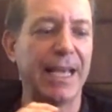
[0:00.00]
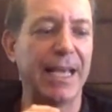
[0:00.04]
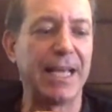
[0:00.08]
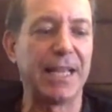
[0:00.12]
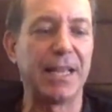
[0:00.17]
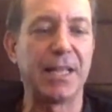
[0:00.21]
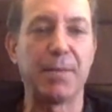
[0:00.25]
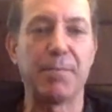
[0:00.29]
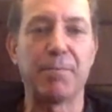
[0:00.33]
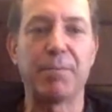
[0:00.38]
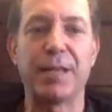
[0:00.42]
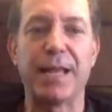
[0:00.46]

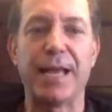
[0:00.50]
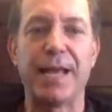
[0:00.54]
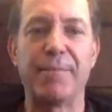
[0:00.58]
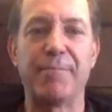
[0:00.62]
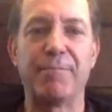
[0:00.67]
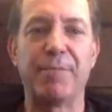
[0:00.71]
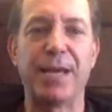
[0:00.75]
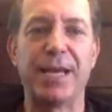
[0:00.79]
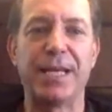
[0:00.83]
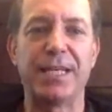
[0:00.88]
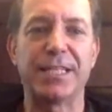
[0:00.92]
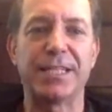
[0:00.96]
in the
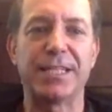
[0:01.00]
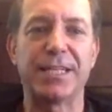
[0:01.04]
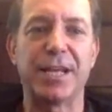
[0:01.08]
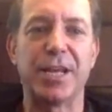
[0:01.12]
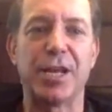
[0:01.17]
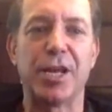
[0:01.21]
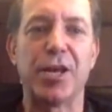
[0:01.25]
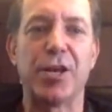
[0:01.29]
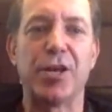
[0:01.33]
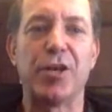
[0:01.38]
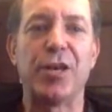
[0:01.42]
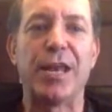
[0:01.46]
plant-based
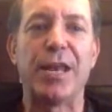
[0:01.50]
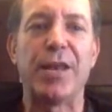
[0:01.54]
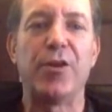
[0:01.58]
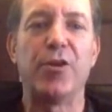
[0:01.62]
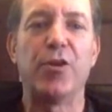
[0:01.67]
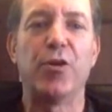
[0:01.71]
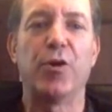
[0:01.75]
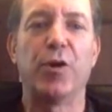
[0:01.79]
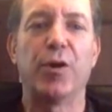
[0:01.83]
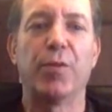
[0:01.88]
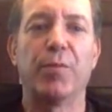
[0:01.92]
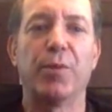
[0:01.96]

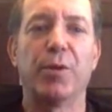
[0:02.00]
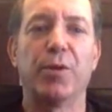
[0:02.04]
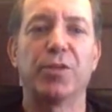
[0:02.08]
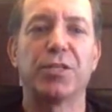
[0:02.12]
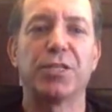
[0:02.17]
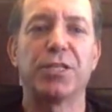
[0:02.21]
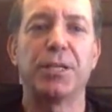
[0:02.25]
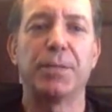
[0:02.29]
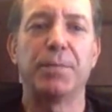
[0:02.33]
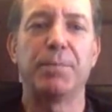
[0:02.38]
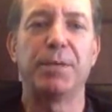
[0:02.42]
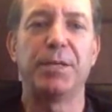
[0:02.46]
normal
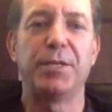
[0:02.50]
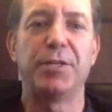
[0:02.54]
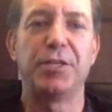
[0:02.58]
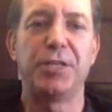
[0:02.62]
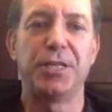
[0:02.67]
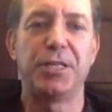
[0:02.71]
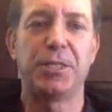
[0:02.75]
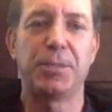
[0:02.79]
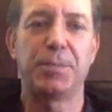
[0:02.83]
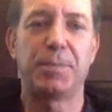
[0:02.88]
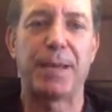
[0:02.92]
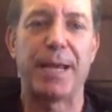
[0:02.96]

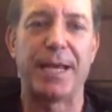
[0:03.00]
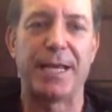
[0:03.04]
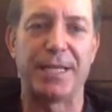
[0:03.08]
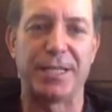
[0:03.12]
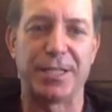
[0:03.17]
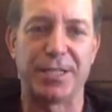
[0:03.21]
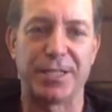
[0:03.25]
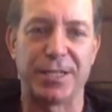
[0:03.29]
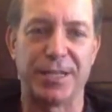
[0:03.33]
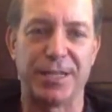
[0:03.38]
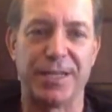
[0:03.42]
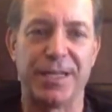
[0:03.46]
CPG
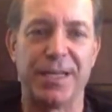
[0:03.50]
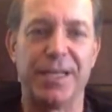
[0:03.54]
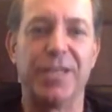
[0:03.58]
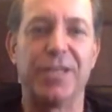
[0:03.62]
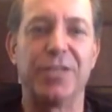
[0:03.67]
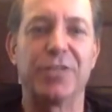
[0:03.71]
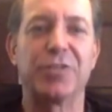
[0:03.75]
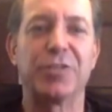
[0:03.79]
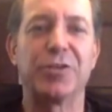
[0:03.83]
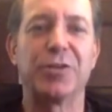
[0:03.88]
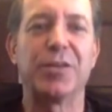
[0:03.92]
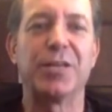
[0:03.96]
space
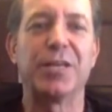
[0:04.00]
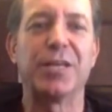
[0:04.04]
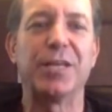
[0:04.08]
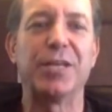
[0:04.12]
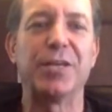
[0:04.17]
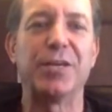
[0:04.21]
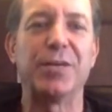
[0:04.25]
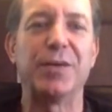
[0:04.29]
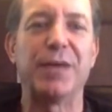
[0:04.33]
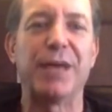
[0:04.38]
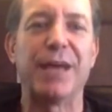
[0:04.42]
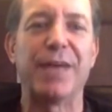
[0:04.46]
so that
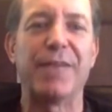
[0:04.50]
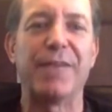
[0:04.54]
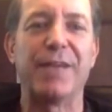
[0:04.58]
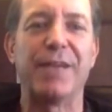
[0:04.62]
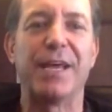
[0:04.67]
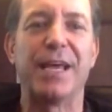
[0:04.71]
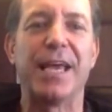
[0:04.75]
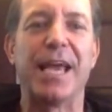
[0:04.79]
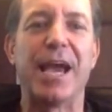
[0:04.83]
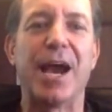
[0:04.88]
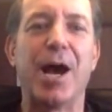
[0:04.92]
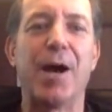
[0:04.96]
you have
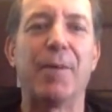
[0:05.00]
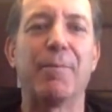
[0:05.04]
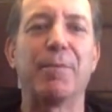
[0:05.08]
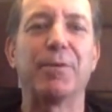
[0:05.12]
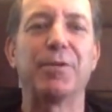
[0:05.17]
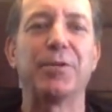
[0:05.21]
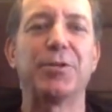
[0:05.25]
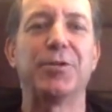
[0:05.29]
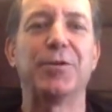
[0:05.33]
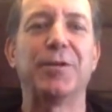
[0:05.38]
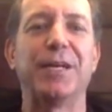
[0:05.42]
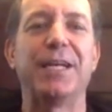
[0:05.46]

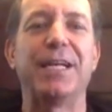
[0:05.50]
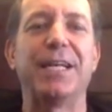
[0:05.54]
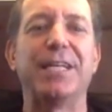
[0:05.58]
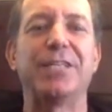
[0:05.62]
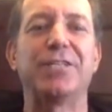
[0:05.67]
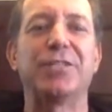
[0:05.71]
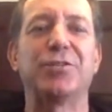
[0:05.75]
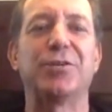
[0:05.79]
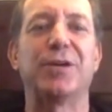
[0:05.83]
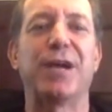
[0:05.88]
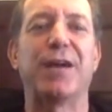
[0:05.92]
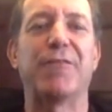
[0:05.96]

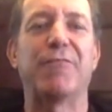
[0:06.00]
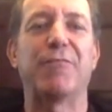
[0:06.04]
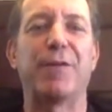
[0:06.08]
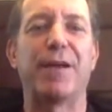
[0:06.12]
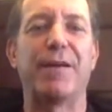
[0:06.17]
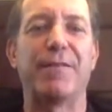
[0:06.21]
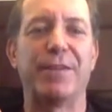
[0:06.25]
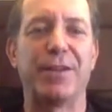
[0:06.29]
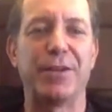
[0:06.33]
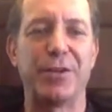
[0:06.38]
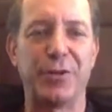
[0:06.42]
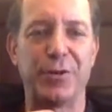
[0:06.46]
opportunities to have
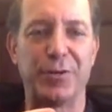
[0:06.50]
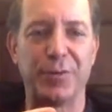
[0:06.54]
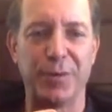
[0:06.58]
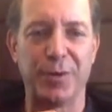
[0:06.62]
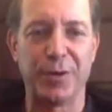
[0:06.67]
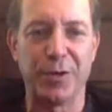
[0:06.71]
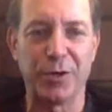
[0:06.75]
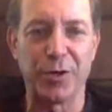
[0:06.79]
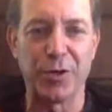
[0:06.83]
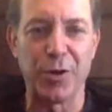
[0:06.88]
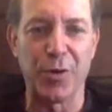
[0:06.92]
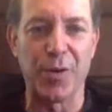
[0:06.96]
revenue
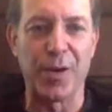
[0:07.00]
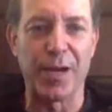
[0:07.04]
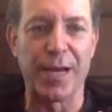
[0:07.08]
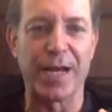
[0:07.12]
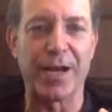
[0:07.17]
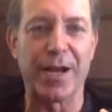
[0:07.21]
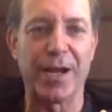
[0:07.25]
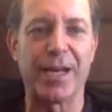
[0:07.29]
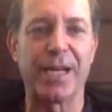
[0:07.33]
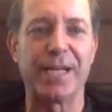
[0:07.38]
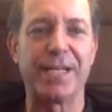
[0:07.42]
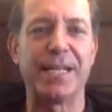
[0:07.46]

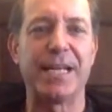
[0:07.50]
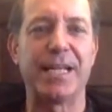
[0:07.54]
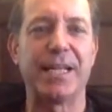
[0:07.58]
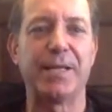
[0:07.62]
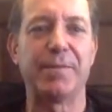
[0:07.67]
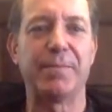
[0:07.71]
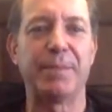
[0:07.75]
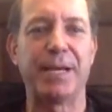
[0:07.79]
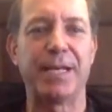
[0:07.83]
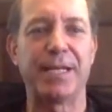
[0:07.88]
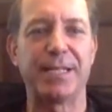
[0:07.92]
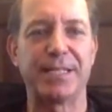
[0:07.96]
going on a
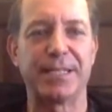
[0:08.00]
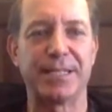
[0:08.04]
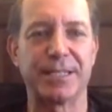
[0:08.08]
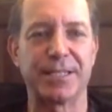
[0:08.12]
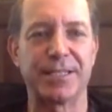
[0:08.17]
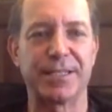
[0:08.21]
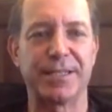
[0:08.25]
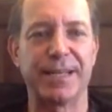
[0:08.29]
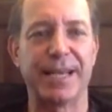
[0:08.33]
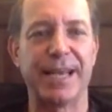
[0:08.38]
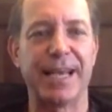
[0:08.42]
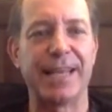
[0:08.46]
daily
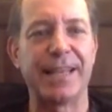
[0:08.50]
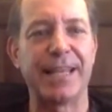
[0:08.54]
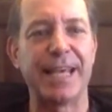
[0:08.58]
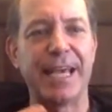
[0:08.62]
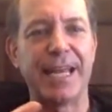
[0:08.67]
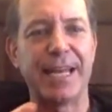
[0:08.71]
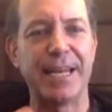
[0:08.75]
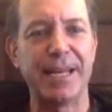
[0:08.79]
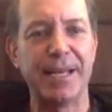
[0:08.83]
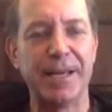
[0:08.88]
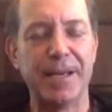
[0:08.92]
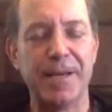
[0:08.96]
basis. And
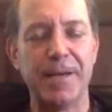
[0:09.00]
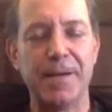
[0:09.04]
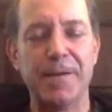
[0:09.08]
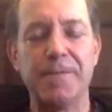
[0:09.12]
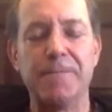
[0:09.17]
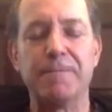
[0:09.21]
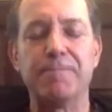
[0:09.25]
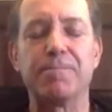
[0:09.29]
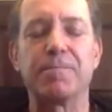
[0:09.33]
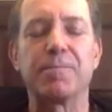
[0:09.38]
then